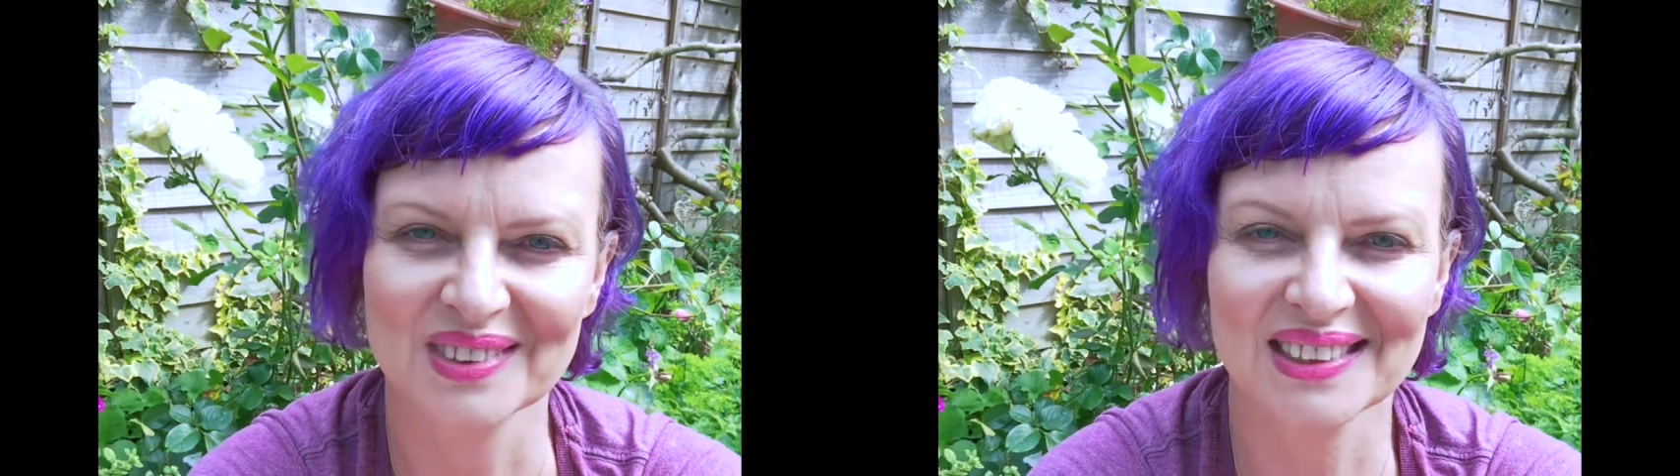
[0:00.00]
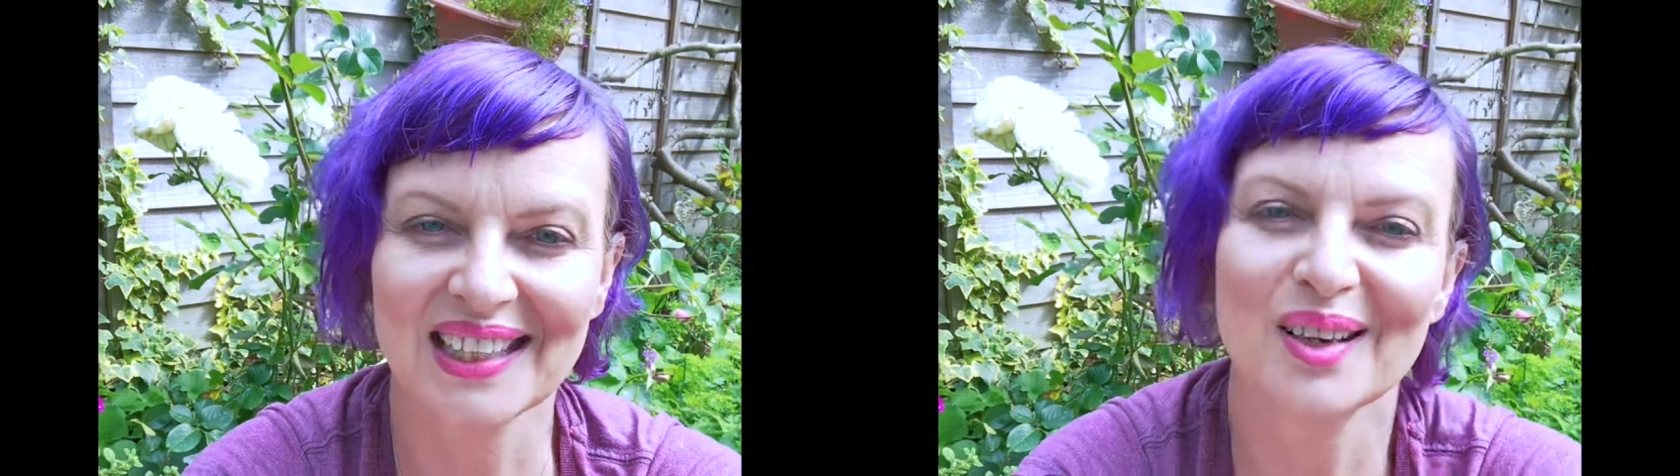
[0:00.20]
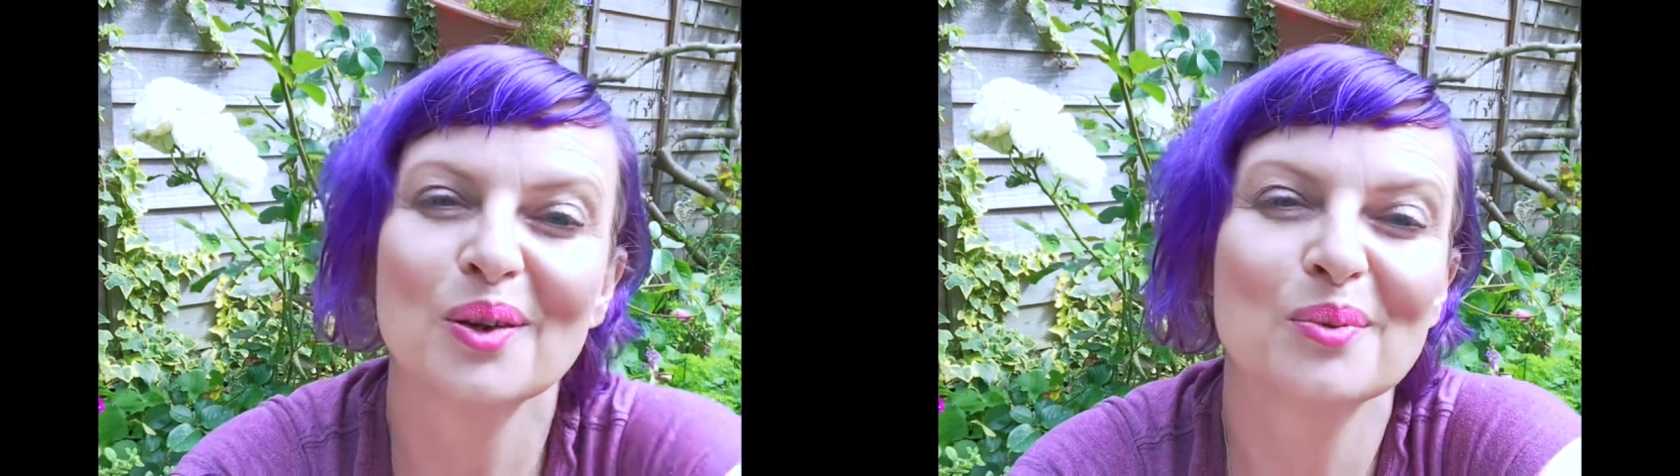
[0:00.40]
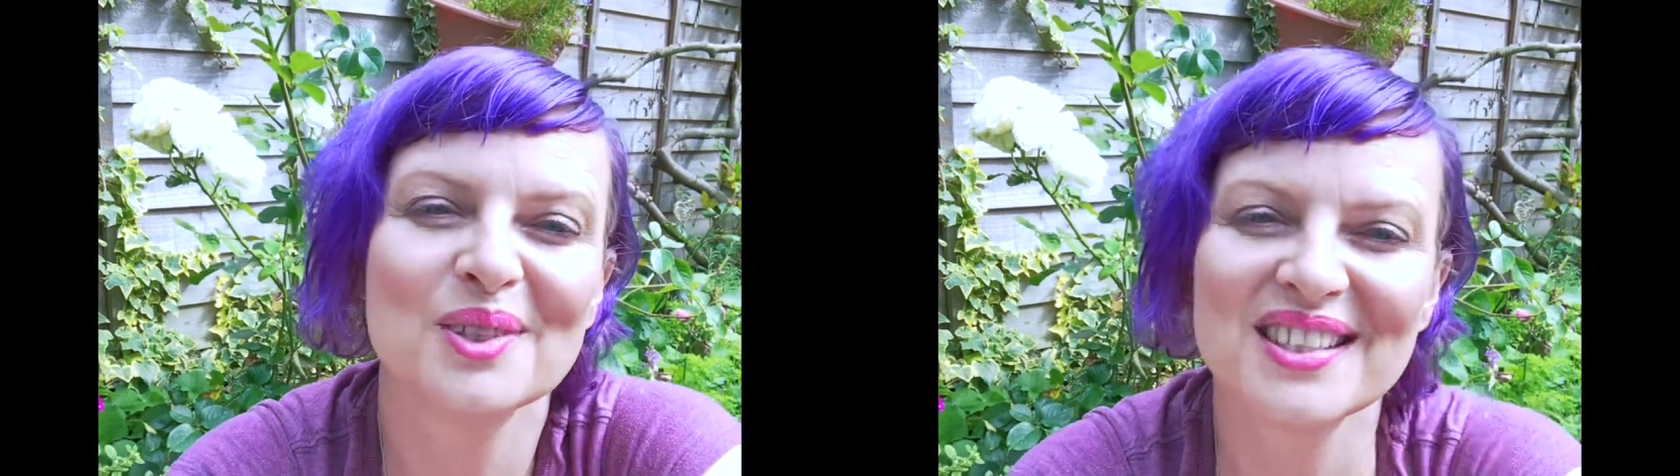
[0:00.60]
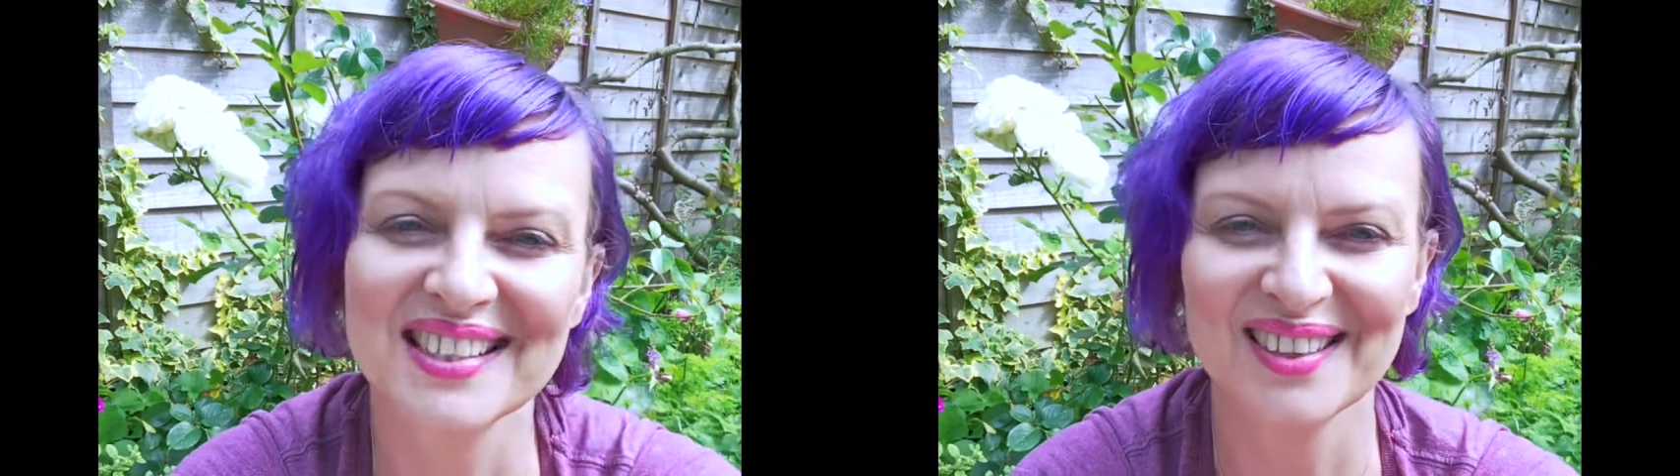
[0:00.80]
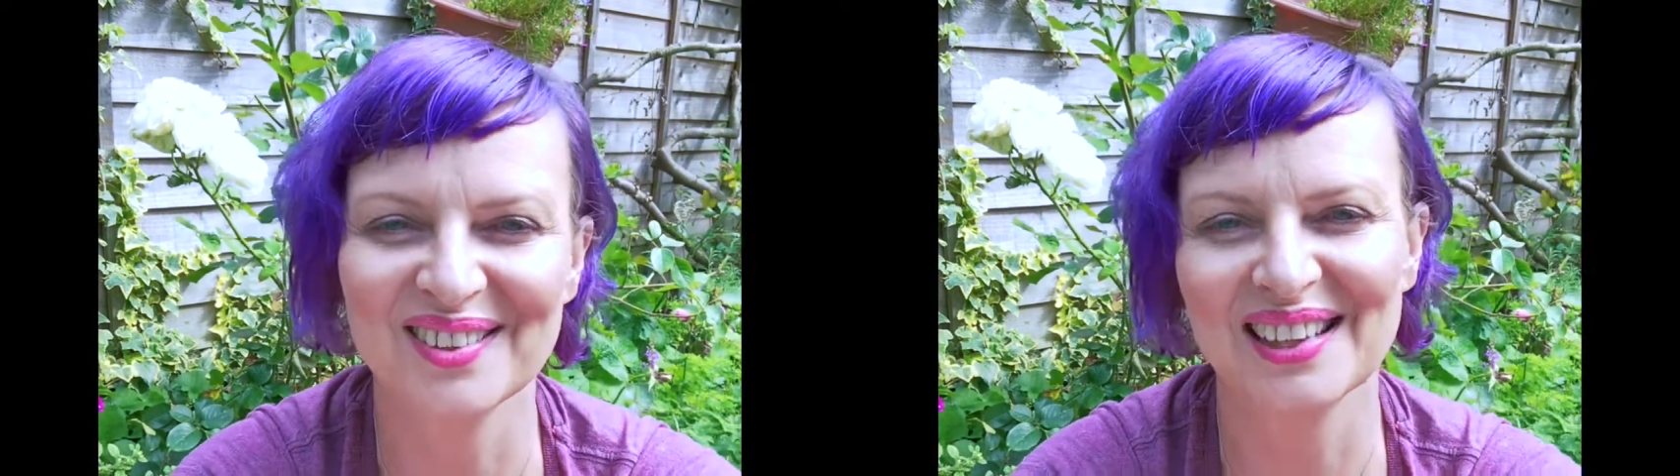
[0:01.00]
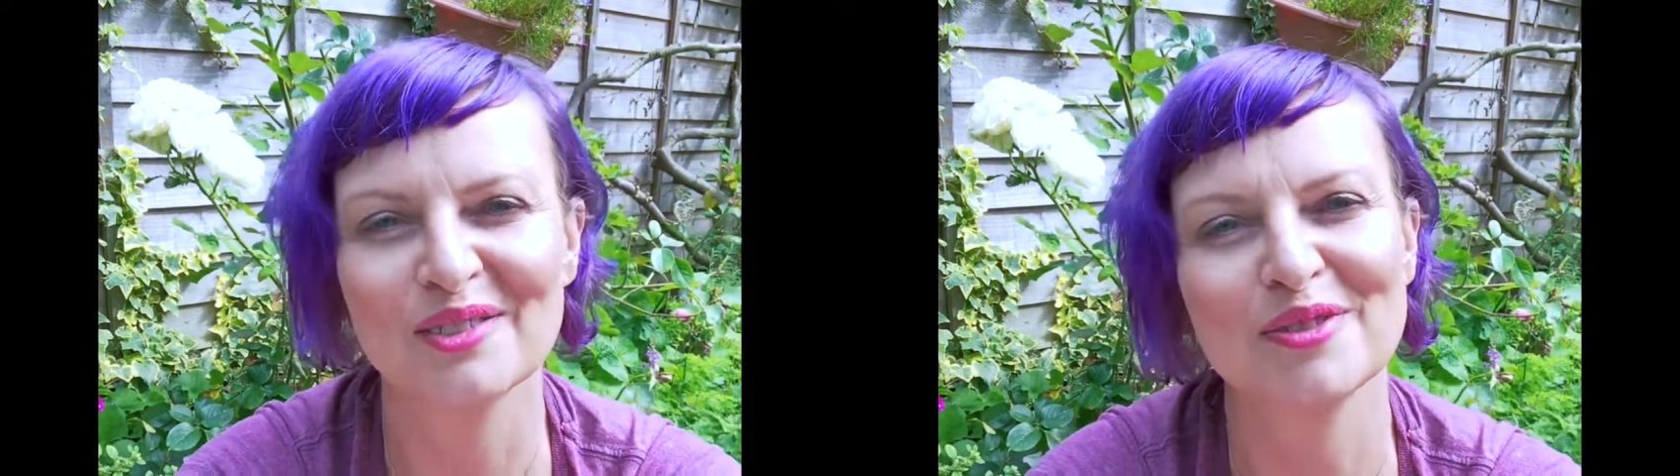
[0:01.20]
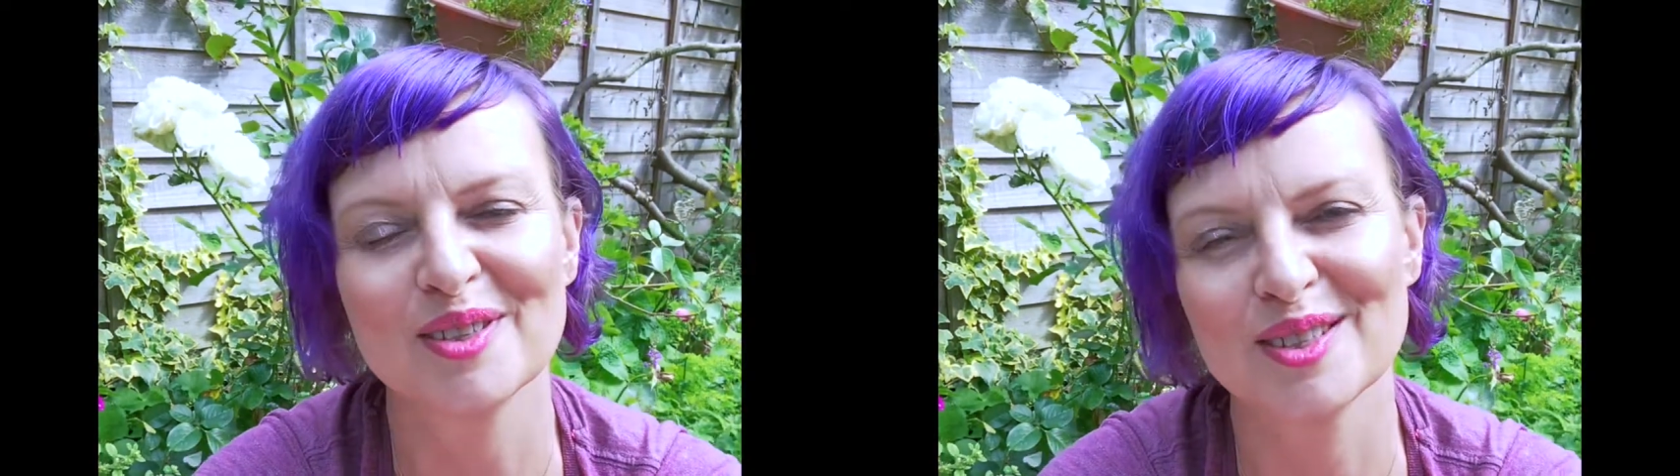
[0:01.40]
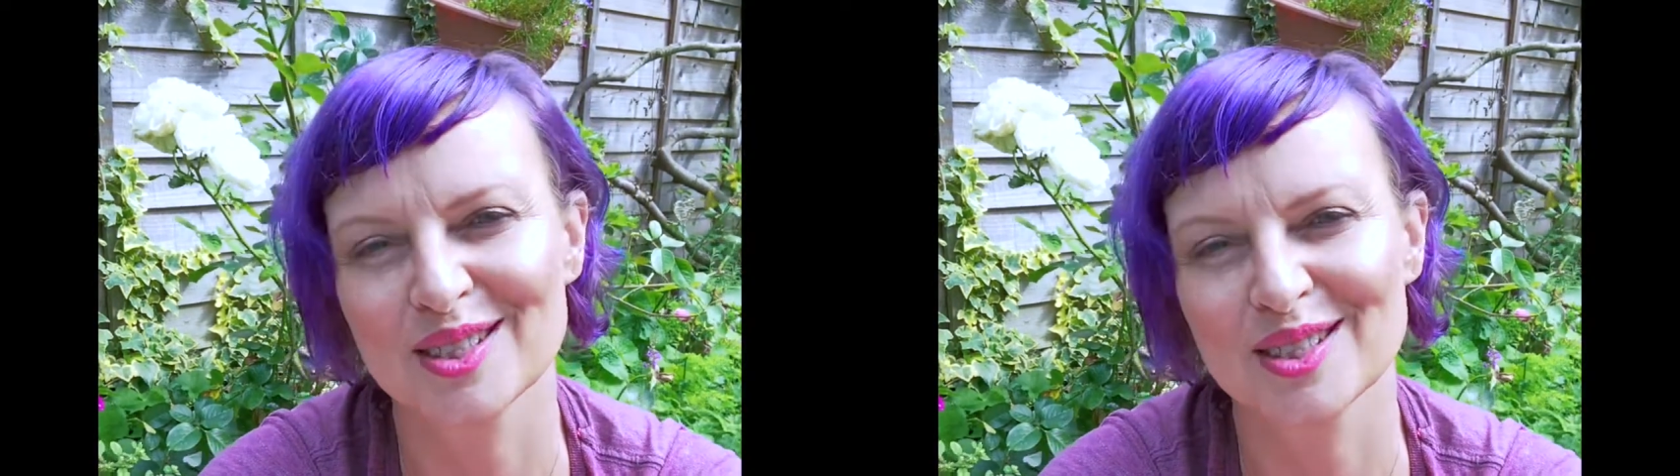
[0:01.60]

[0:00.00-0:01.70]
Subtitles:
then who would you say your I love yous